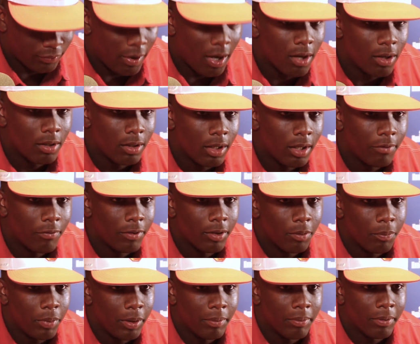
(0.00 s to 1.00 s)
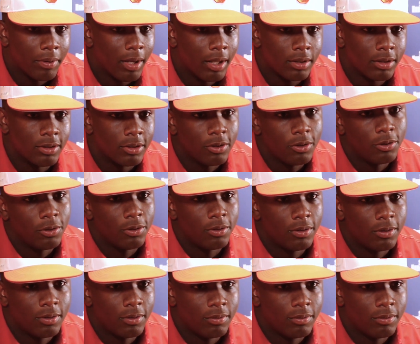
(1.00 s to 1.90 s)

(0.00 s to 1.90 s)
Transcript: fall in love with the people, not the school.